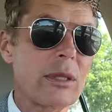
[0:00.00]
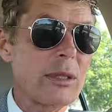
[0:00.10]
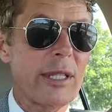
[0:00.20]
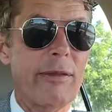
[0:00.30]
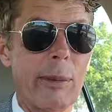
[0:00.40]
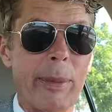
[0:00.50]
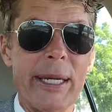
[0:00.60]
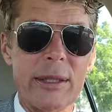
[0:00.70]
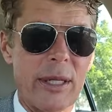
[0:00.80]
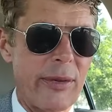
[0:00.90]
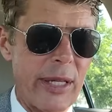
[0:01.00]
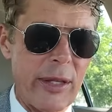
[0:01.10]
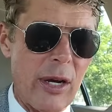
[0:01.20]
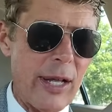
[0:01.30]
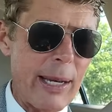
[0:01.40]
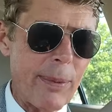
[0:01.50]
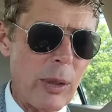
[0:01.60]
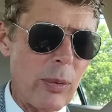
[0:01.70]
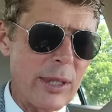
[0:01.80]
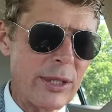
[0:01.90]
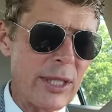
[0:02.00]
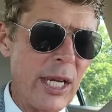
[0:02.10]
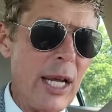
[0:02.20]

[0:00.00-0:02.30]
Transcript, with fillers: There's several banks. I don't think they all happen at once.